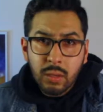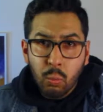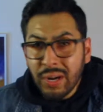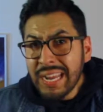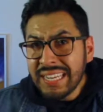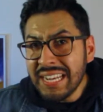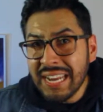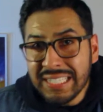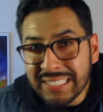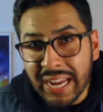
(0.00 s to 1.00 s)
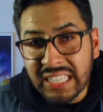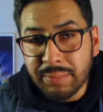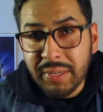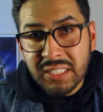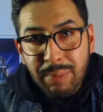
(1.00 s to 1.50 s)
What I did in his case,
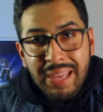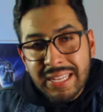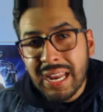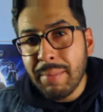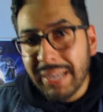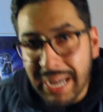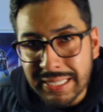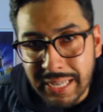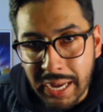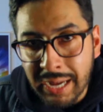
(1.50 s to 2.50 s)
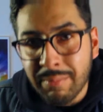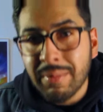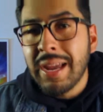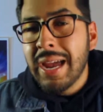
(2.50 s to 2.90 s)
because by the time I got to him,